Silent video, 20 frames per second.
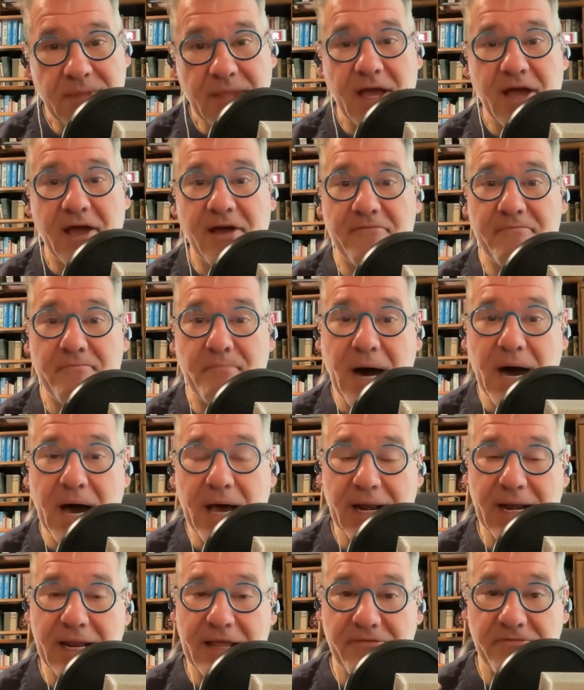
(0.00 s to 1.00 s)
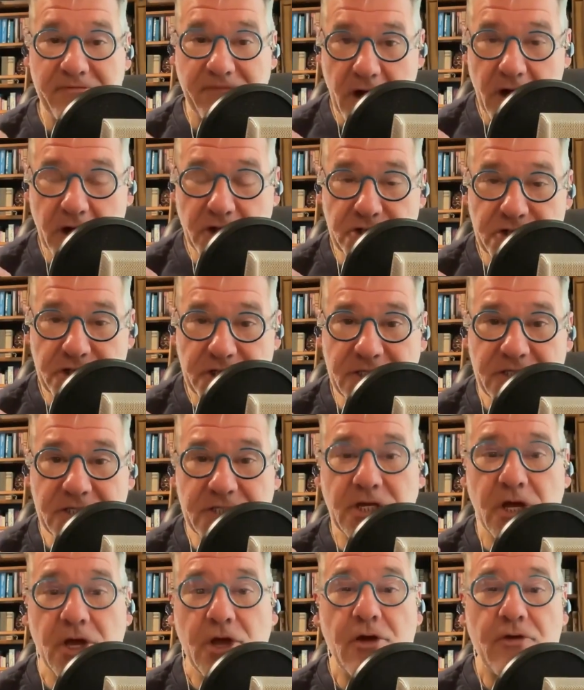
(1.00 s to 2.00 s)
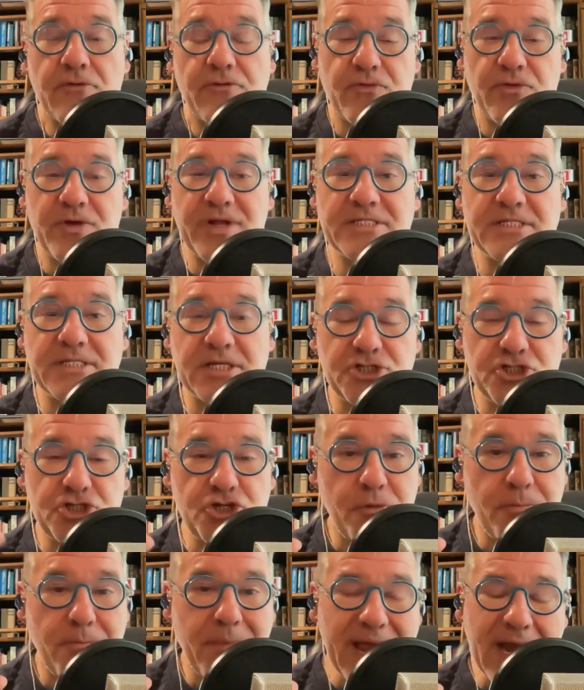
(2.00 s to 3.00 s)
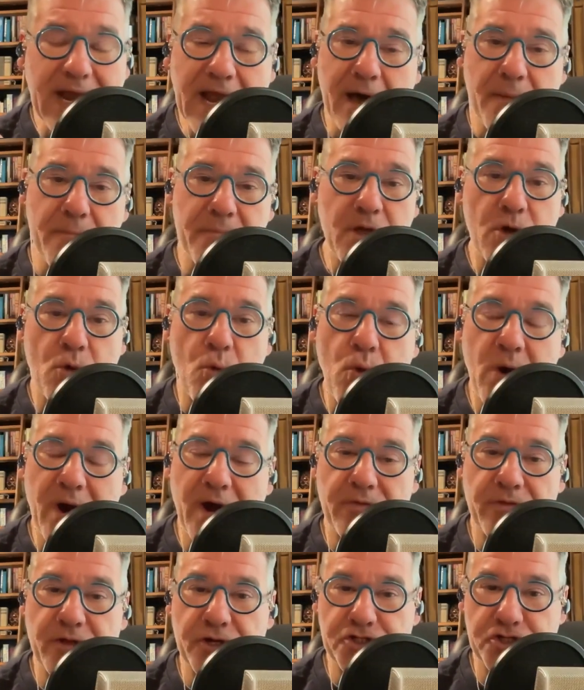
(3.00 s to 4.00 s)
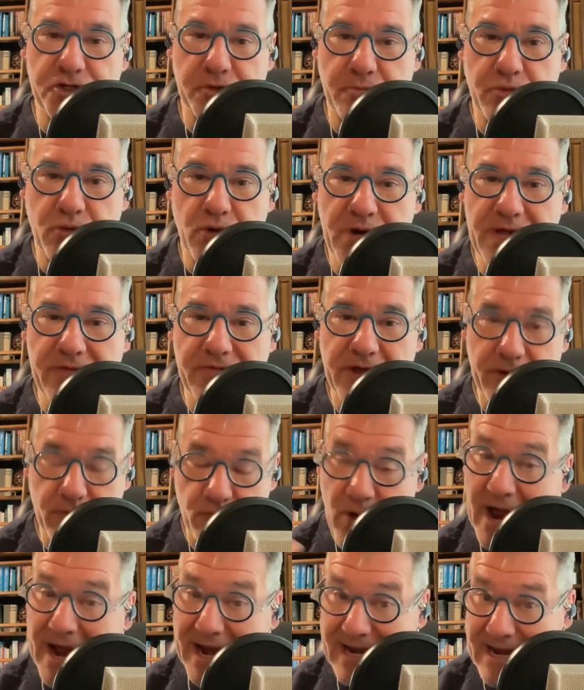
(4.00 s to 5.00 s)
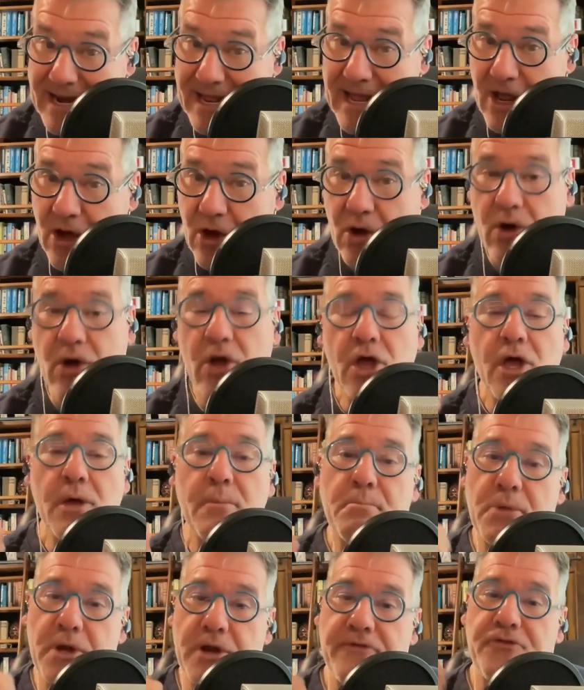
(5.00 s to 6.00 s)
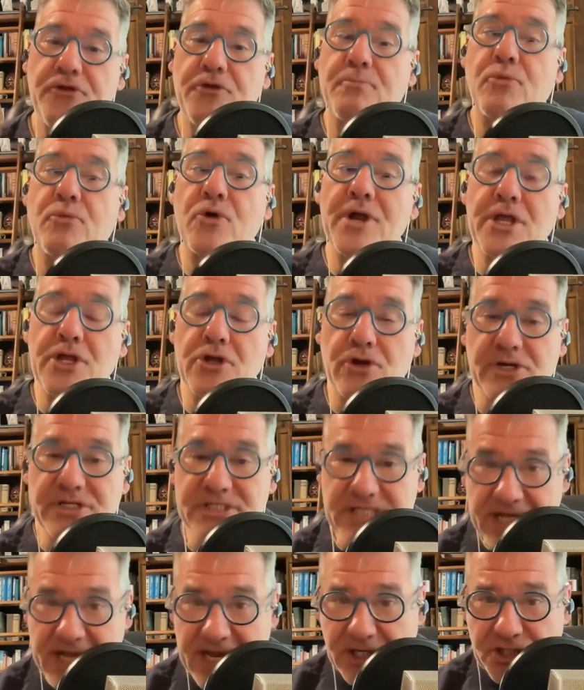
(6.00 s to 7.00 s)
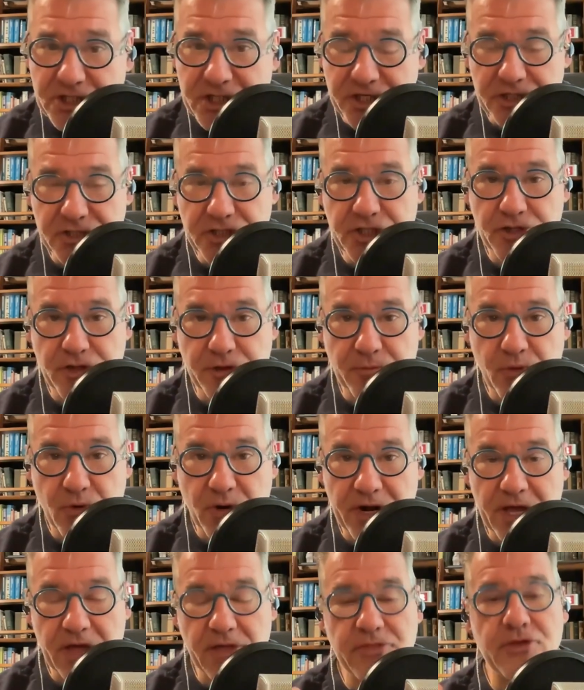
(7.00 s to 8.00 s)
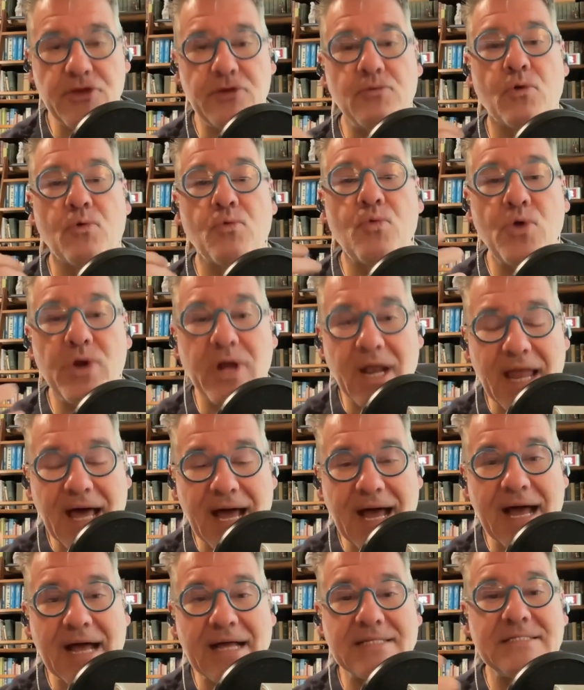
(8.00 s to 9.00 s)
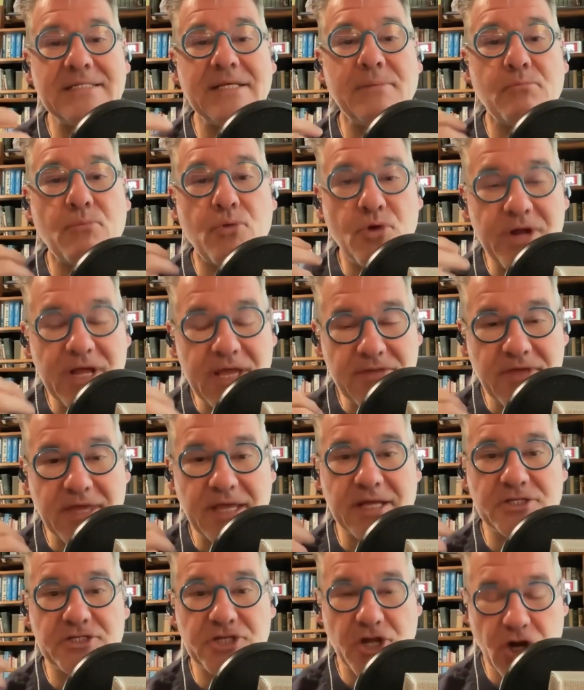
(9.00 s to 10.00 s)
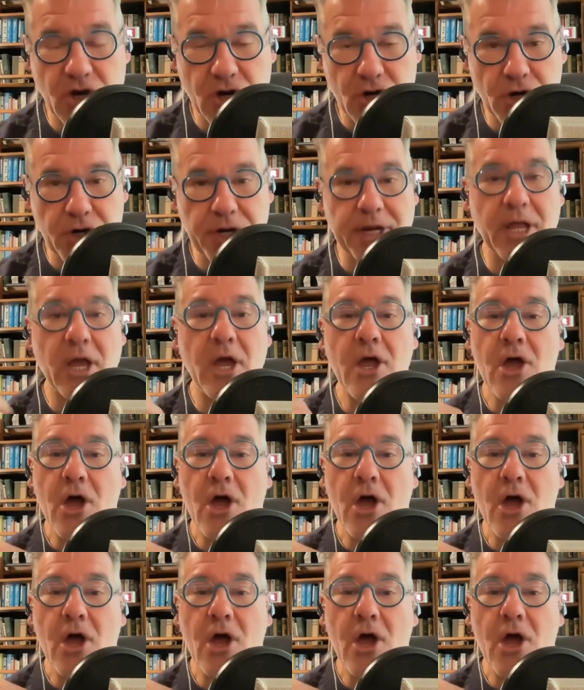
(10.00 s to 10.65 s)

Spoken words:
of bodily functions. For instance, you may not be aware that you're breathing right now, but if you bring your attention to the breath, you will realize that breathing is occurring,